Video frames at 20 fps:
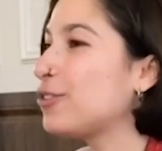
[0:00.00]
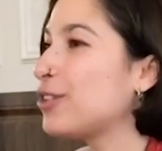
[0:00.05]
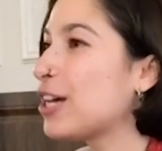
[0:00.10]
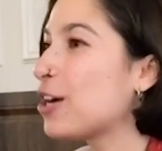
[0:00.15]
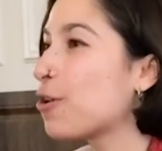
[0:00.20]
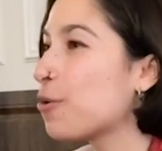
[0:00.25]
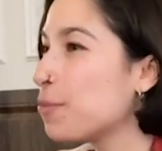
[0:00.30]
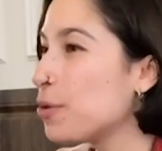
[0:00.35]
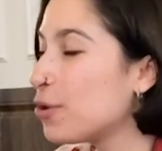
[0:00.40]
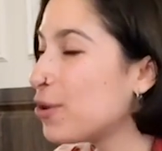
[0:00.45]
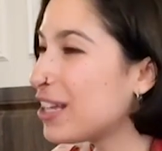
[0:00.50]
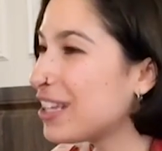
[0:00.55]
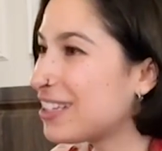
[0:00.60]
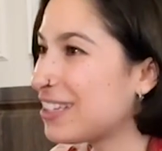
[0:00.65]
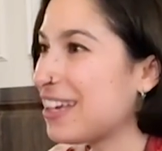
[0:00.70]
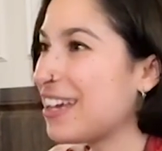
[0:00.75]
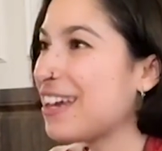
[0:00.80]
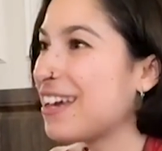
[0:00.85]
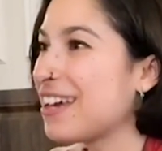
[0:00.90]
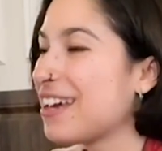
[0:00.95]
the
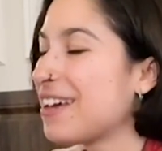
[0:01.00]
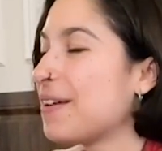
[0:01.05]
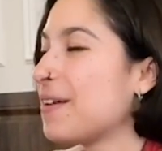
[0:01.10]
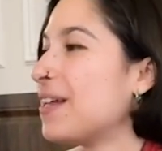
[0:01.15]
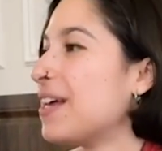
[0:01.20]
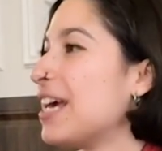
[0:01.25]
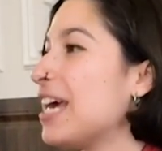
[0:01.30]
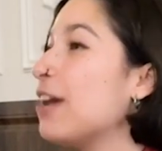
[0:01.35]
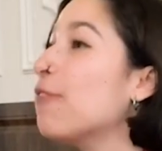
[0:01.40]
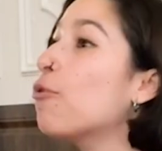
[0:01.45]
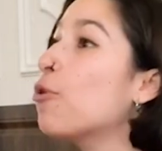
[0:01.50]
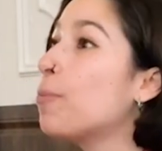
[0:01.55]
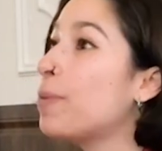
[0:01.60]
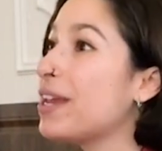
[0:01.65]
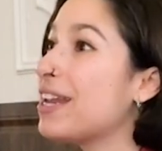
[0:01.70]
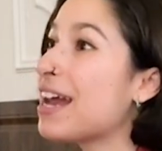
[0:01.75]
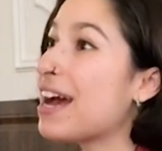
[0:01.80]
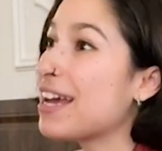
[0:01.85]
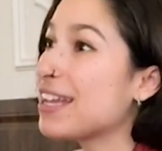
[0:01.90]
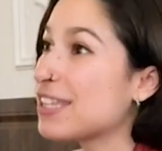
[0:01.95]
community, it would be
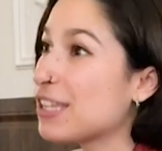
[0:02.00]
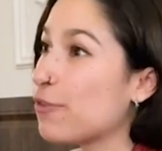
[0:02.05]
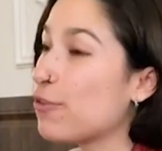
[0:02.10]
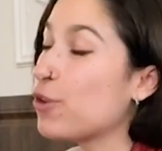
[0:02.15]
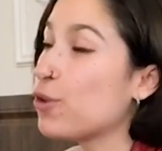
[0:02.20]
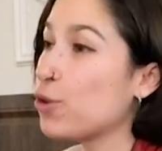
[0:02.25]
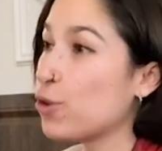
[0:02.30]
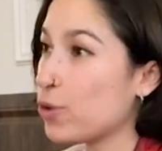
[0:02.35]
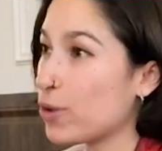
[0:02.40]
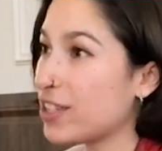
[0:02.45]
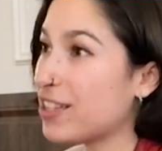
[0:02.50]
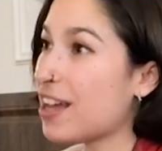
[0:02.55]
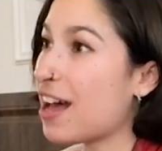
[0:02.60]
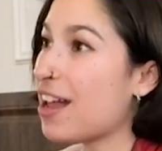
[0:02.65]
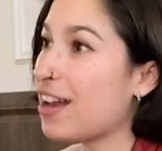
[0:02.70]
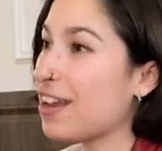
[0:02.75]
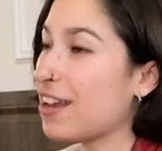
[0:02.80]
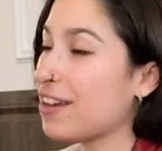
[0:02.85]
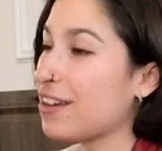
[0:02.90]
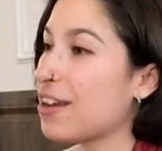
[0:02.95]
nice if you knew
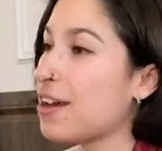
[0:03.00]
Italian.